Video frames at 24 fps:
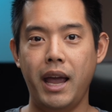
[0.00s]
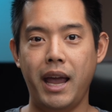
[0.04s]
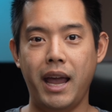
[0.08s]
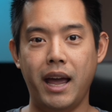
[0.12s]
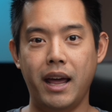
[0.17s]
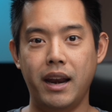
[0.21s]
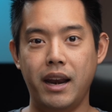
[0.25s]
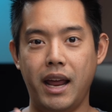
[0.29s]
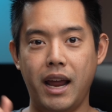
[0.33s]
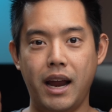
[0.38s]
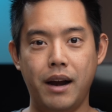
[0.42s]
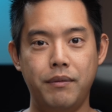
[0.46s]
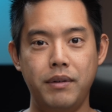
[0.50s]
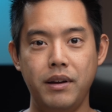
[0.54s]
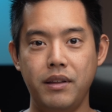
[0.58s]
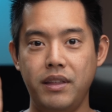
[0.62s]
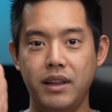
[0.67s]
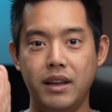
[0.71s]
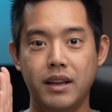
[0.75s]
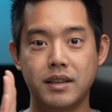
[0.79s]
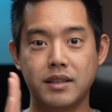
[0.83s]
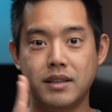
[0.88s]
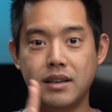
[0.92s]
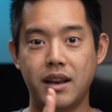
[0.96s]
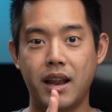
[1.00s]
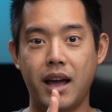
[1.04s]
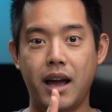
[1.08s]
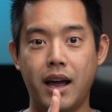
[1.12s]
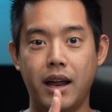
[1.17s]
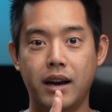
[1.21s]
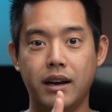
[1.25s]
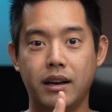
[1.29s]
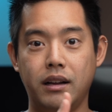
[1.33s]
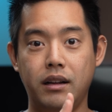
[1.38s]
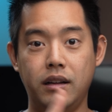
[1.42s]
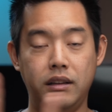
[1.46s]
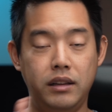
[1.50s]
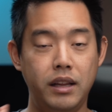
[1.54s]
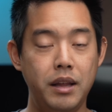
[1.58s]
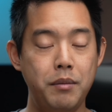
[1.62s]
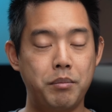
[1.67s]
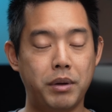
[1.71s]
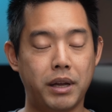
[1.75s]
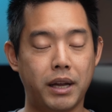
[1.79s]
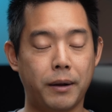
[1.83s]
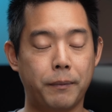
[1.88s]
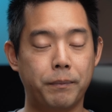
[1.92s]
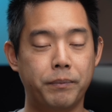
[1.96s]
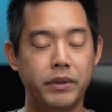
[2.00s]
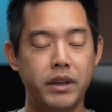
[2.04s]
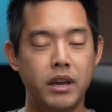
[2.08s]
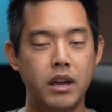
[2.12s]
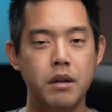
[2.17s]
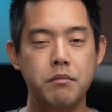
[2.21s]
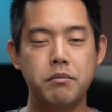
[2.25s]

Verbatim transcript: and everything is not clipping,